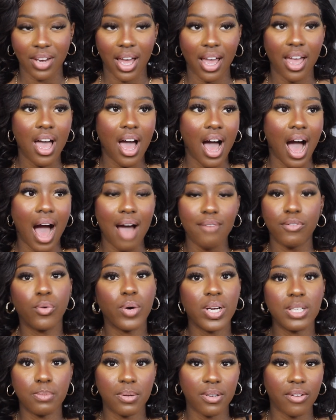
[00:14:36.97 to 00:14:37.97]
Like, I've
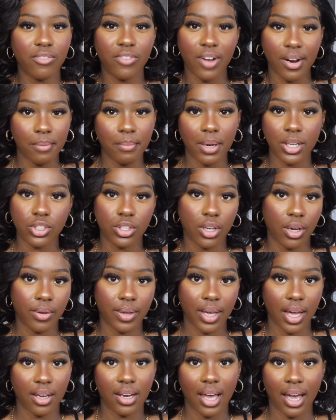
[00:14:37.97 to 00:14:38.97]
always been a very much
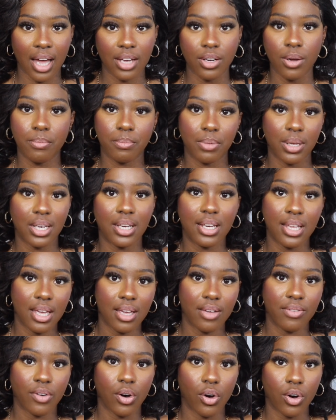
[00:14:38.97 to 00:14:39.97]
go-getter. Like, I don't
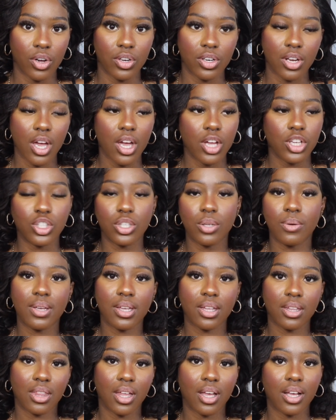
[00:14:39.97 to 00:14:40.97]
believe on
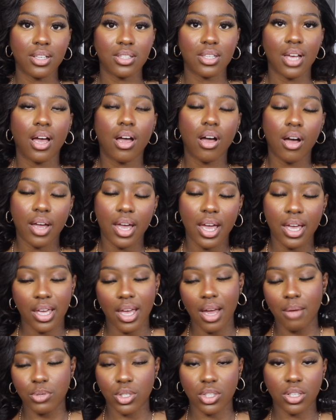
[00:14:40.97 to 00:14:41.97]
doing things like, okay,
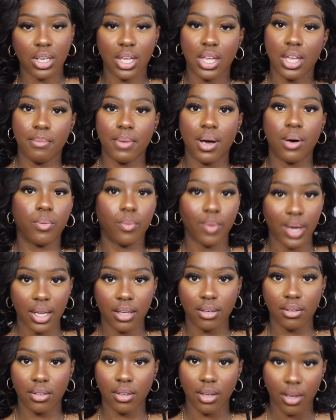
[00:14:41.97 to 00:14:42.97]
yeah, I'm just gonna email and
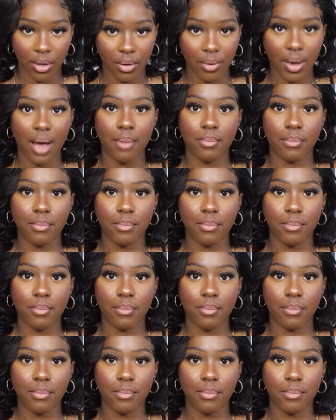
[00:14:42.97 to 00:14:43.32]
wait. No,